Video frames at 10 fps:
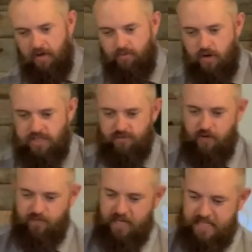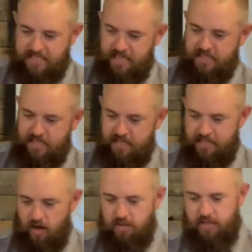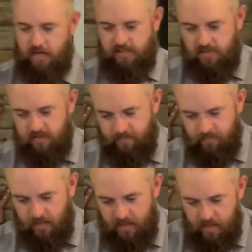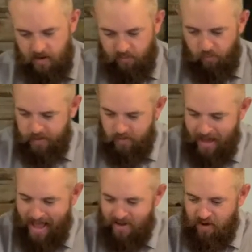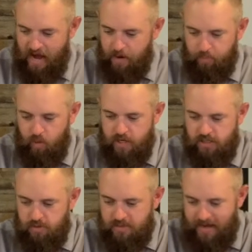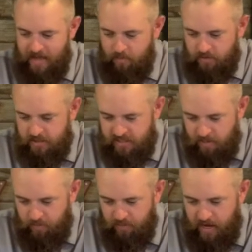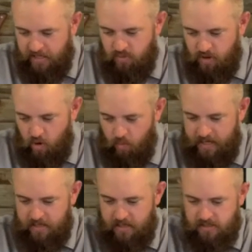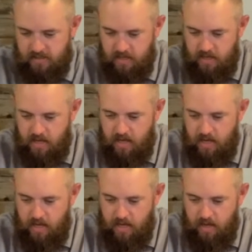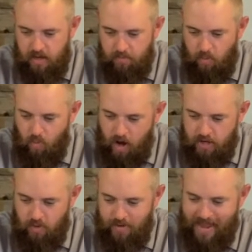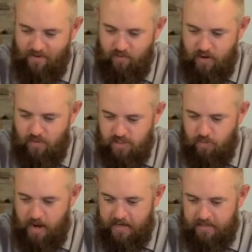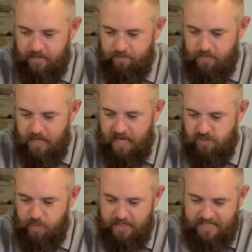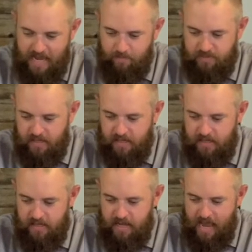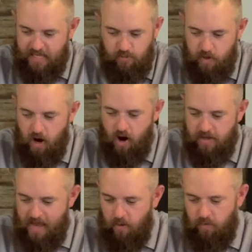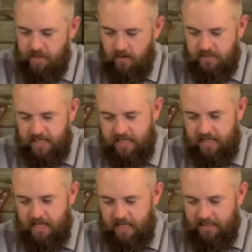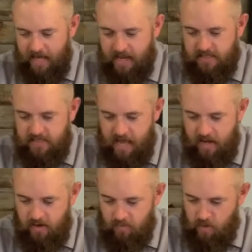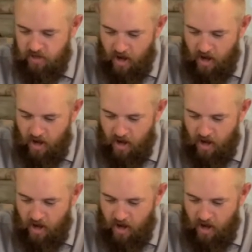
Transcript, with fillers: verses 15 and 16 tells us, For we do not have a high priest who is unable to sympathize with our weakness, but one who in every respect has been tempted as we are, yet without sin. Let us then, with